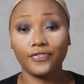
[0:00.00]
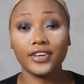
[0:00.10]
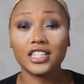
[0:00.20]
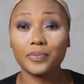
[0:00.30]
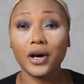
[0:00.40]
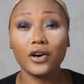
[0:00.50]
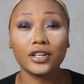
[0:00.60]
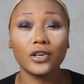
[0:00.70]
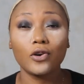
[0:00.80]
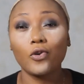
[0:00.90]
fixed
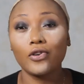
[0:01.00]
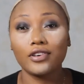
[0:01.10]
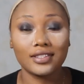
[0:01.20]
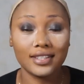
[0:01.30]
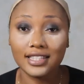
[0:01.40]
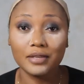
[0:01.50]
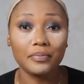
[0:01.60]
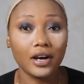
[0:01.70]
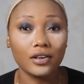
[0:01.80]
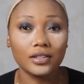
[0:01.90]
powder or
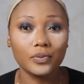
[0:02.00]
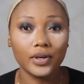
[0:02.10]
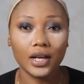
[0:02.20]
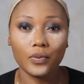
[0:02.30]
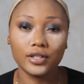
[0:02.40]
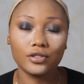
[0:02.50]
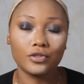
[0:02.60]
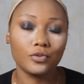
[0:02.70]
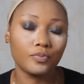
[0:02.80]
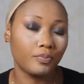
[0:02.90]
setting powder when I went
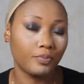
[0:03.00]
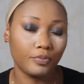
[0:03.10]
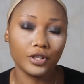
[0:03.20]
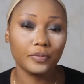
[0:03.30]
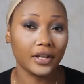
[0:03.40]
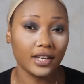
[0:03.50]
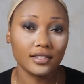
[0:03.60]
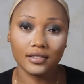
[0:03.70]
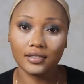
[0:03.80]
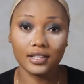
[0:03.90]
to
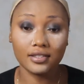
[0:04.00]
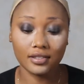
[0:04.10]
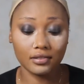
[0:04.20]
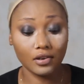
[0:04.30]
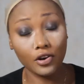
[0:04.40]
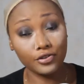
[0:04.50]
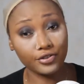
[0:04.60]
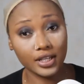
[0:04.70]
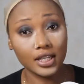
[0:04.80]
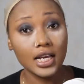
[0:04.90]
Budapest, that's
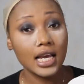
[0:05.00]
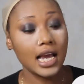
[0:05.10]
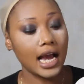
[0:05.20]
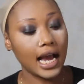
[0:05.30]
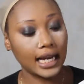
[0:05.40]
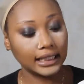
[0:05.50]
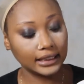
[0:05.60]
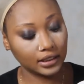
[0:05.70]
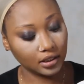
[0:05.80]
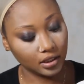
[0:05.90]
Hungary,
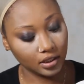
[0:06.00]
and